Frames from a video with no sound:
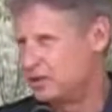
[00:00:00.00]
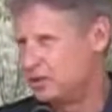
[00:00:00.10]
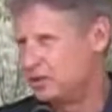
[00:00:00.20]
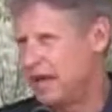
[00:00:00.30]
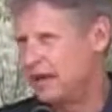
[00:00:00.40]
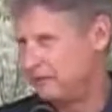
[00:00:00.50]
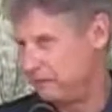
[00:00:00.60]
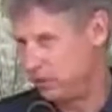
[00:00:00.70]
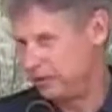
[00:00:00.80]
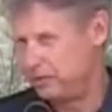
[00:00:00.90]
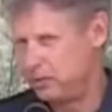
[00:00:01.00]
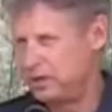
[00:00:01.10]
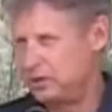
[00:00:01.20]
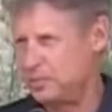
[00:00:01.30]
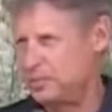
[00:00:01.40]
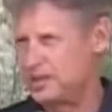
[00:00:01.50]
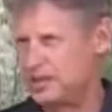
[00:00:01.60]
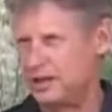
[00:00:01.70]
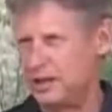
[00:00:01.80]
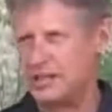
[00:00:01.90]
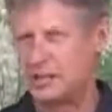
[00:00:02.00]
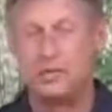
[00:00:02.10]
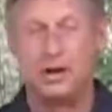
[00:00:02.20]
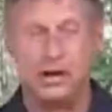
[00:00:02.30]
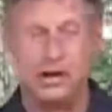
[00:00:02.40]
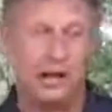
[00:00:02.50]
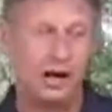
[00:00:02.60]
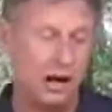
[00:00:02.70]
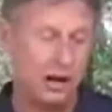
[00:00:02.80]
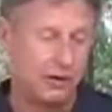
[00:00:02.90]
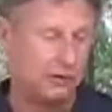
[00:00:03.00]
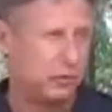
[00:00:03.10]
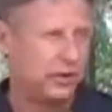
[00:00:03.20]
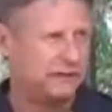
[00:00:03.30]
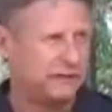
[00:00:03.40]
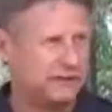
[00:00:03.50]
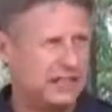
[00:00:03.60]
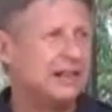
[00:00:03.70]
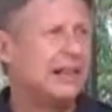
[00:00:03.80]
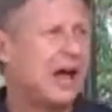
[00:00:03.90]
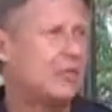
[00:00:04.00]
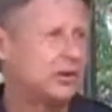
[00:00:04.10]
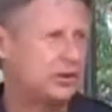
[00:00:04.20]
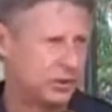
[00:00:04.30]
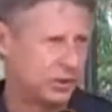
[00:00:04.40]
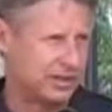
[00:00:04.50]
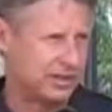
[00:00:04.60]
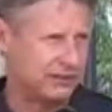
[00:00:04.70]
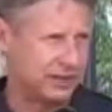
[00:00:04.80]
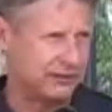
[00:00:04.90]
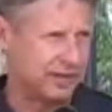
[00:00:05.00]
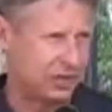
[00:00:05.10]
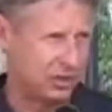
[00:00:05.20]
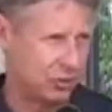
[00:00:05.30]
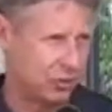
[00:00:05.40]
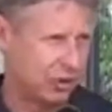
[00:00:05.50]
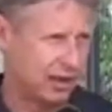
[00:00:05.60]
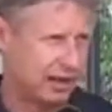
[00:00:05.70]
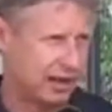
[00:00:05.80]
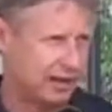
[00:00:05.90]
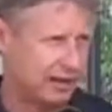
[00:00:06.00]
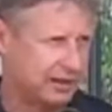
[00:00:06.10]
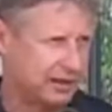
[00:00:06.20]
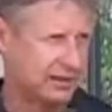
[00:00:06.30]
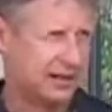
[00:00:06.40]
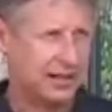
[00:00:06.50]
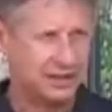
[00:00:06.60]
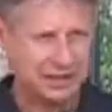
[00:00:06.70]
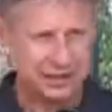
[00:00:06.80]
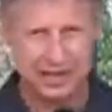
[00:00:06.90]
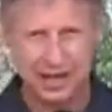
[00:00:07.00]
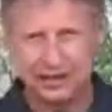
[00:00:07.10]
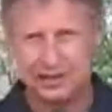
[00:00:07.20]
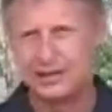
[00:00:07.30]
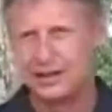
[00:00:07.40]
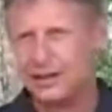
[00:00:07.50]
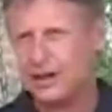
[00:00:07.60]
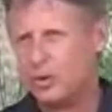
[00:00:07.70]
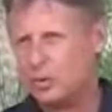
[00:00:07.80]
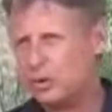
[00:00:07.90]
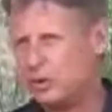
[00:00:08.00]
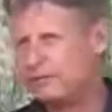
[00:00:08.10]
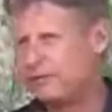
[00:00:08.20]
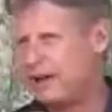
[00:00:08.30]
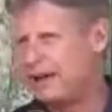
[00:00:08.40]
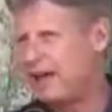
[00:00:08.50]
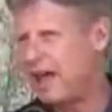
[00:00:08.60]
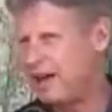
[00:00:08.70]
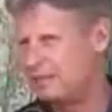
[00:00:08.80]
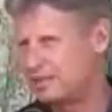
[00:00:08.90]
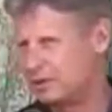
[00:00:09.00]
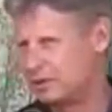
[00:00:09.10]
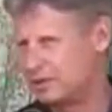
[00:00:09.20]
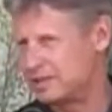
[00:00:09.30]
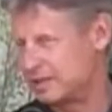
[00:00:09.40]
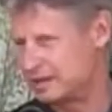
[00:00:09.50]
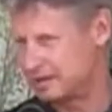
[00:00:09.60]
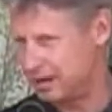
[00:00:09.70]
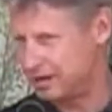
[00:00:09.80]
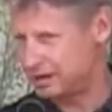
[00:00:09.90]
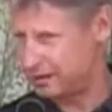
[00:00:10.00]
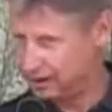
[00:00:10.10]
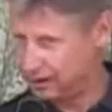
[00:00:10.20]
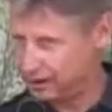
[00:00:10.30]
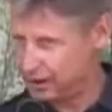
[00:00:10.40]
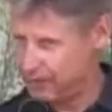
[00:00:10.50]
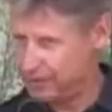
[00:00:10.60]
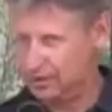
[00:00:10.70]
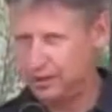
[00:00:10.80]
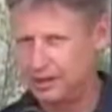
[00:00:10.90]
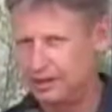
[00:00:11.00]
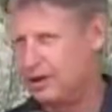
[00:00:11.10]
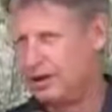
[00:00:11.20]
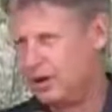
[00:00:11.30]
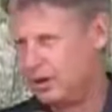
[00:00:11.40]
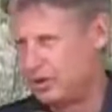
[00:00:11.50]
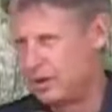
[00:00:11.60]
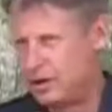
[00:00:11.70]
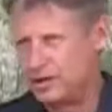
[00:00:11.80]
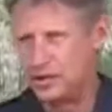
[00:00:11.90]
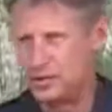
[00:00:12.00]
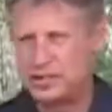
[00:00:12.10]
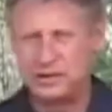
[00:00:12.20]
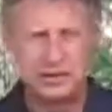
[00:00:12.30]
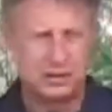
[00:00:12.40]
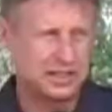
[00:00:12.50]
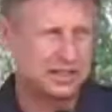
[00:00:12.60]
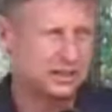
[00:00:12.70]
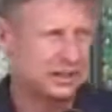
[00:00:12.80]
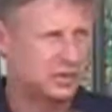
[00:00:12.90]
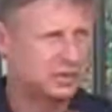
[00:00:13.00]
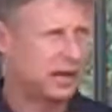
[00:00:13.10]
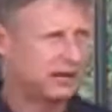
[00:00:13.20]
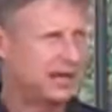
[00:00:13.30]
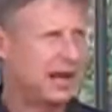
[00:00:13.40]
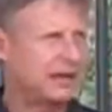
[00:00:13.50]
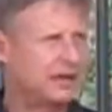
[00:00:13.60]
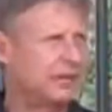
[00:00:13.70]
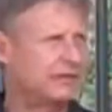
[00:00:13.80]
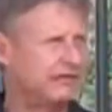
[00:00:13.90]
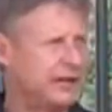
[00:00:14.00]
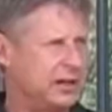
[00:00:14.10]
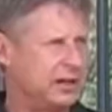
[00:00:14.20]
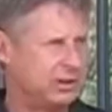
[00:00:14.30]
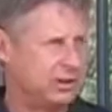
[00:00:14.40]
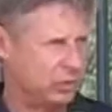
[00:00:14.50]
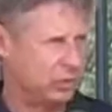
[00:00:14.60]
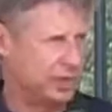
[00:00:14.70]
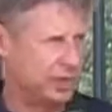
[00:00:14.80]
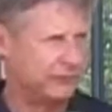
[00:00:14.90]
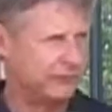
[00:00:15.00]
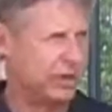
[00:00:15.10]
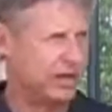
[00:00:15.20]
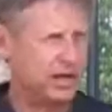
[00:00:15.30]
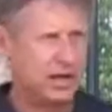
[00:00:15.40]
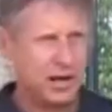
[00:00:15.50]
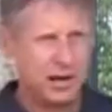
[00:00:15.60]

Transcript: Do that with 43% less money and with 50 laboratories of innovation working on this, the states, we will find absolute success that'll get emulated. We're going to also see some spectacular failure that will get avoided.